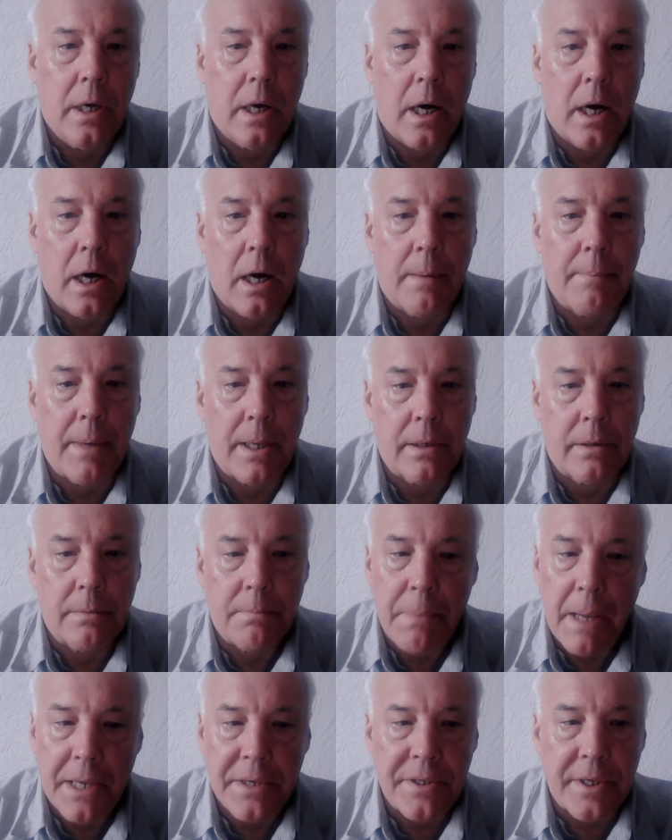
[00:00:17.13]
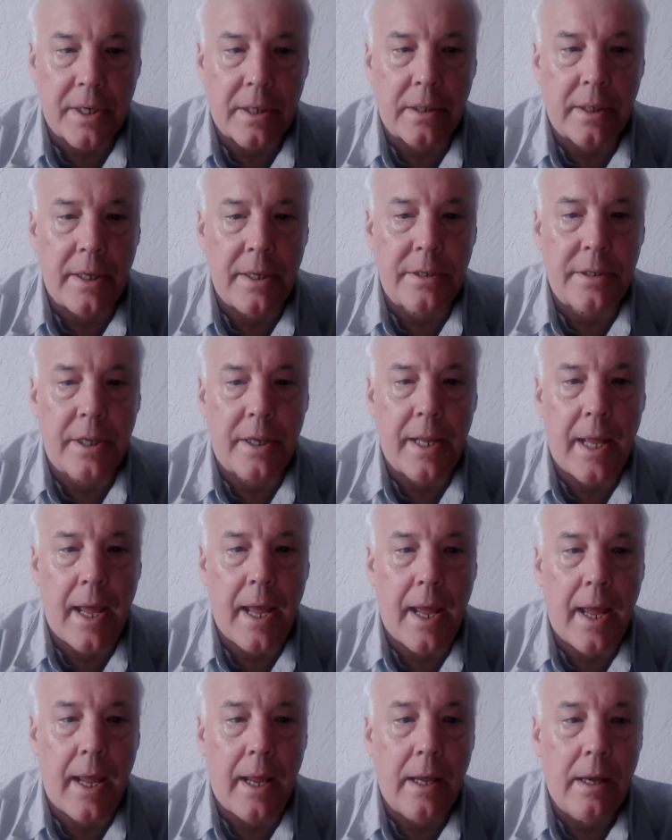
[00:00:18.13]
And basically
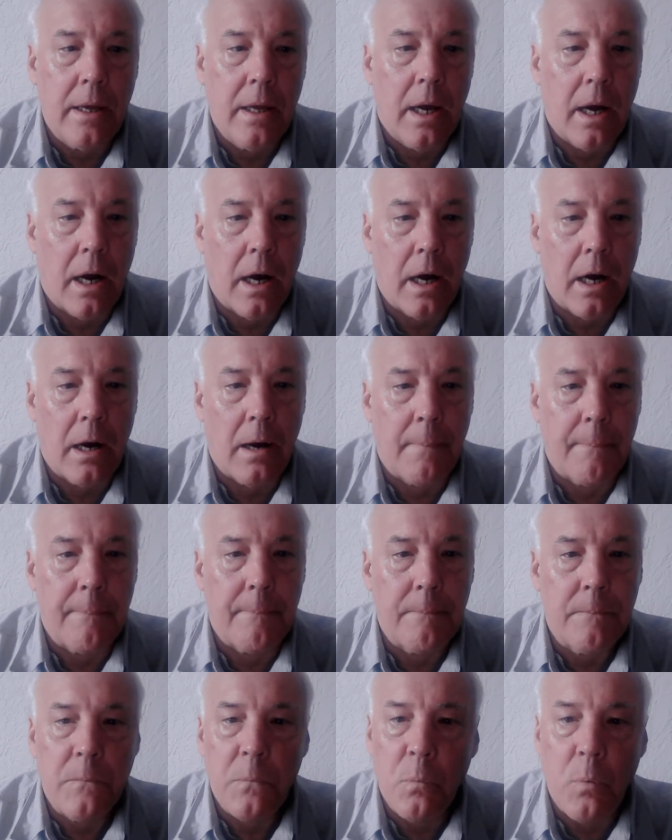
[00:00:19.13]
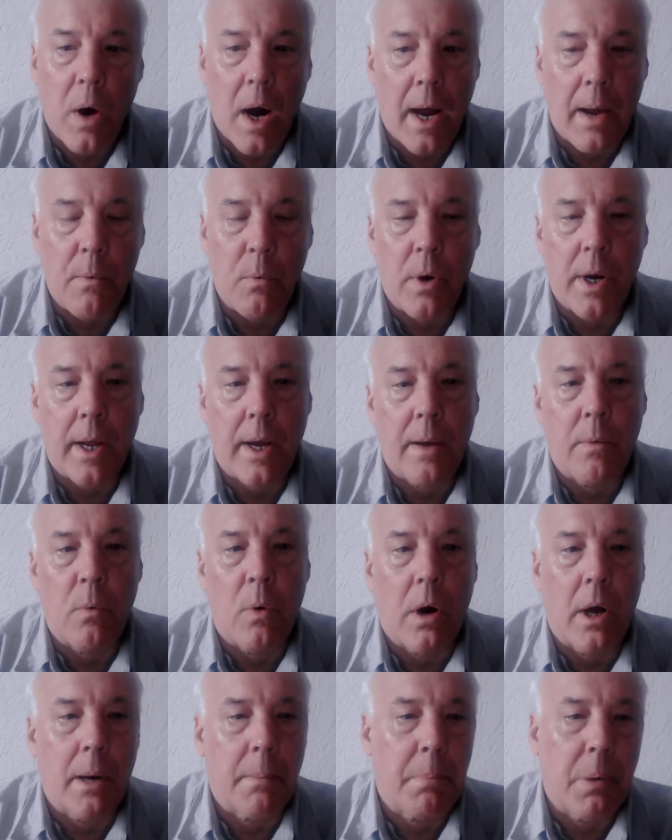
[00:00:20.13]
today, why would I
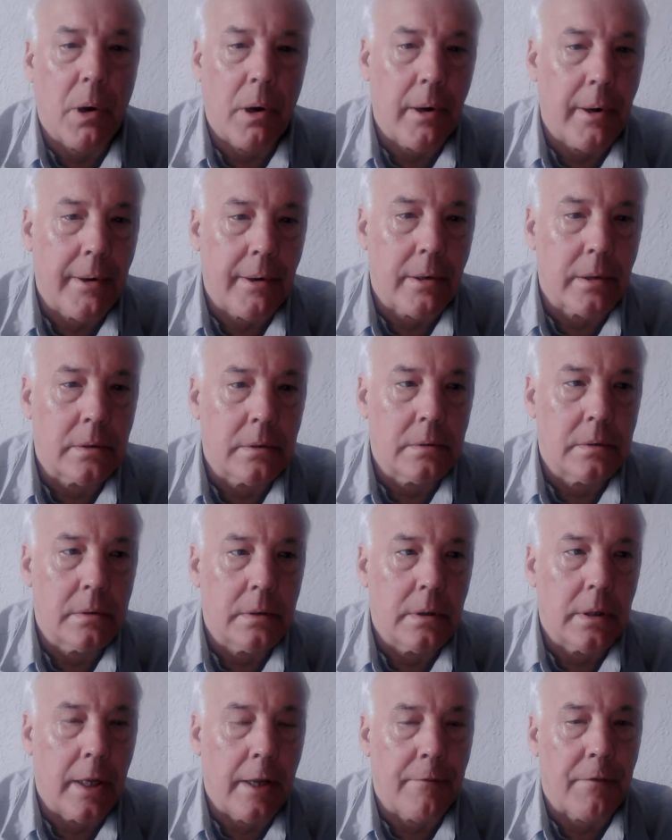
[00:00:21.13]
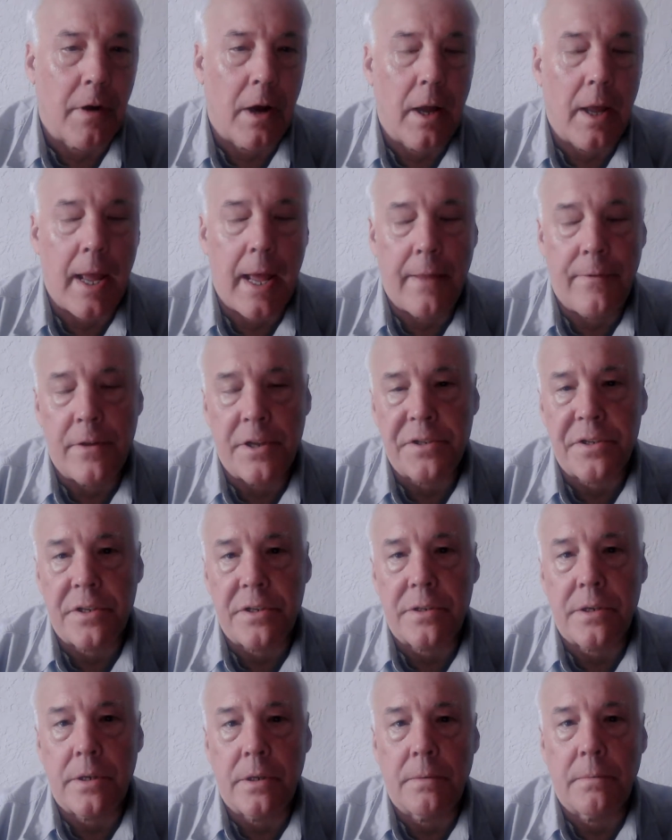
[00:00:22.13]
want a partner?
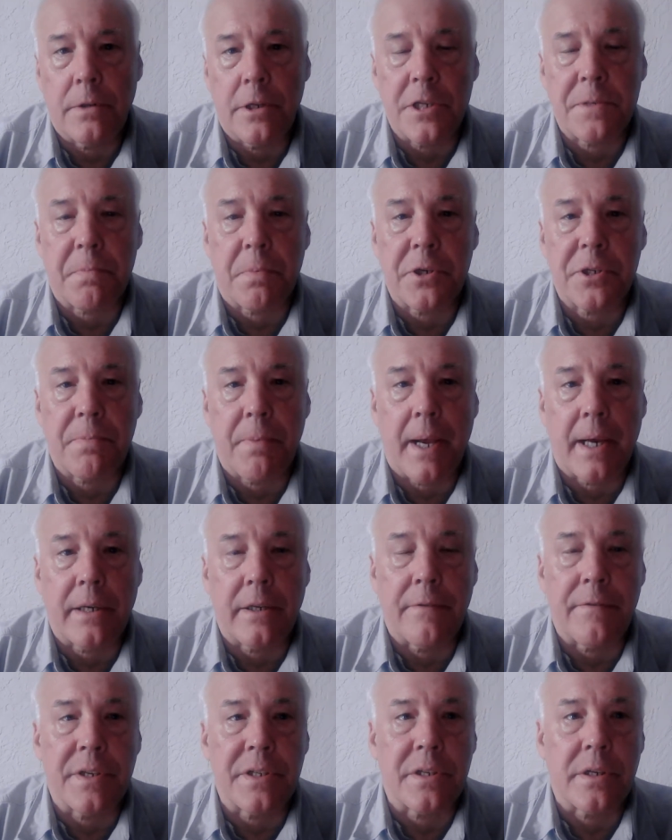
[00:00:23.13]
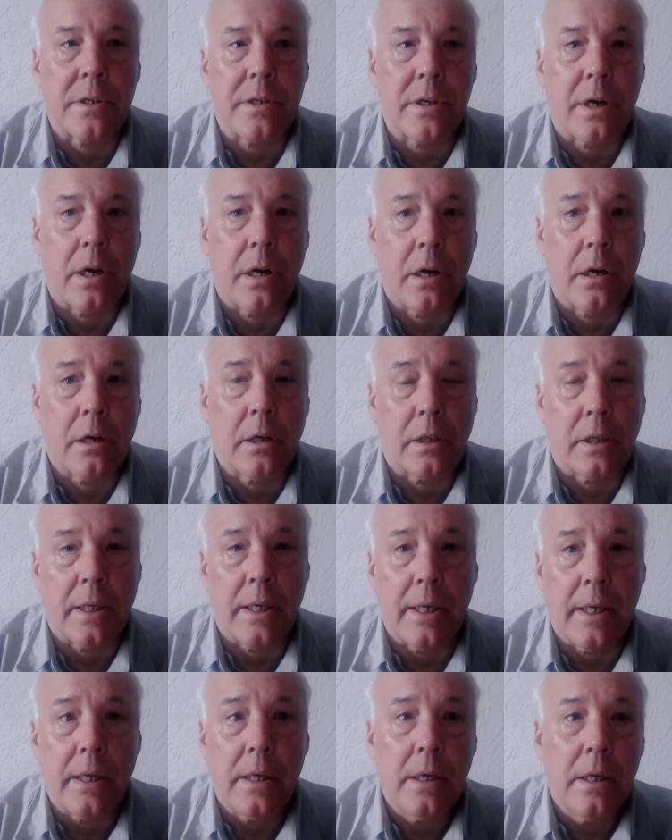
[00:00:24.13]
This perspective is
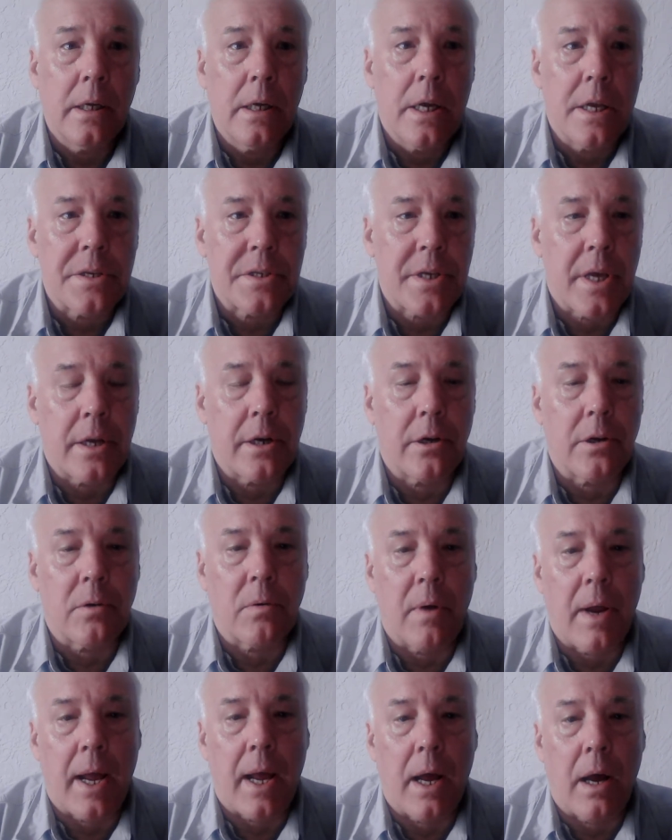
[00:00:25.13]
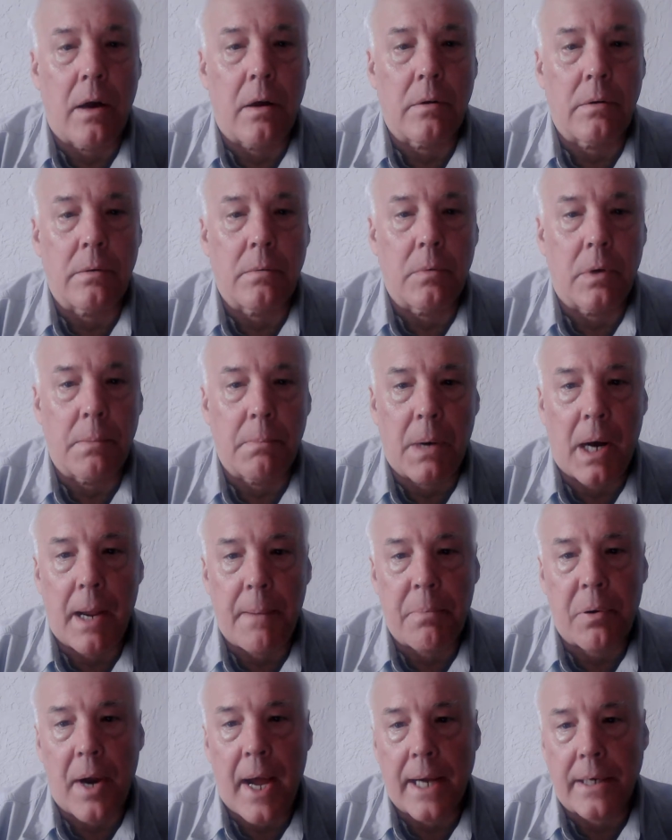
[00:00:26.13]
entirely centered around what my
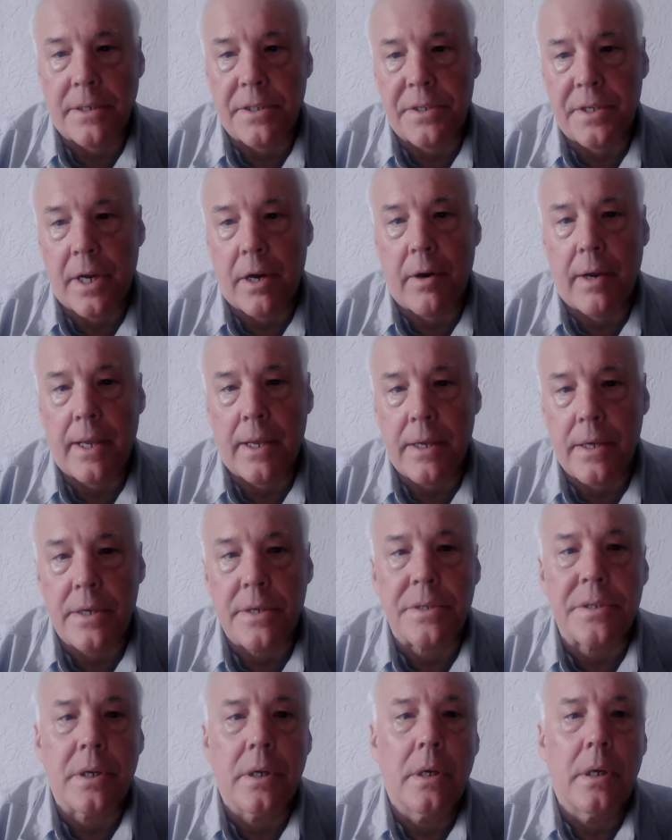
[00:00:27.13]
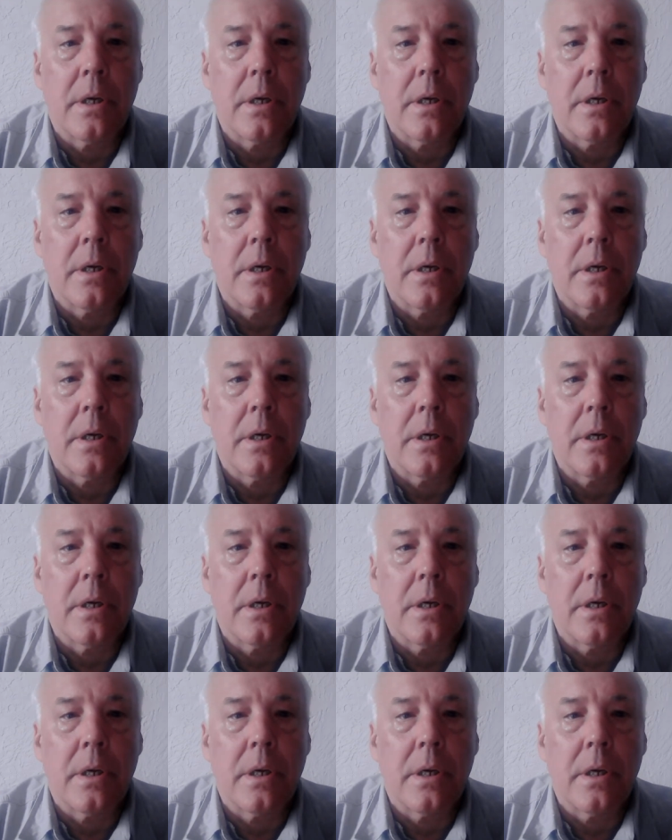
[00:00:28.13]
practice area is.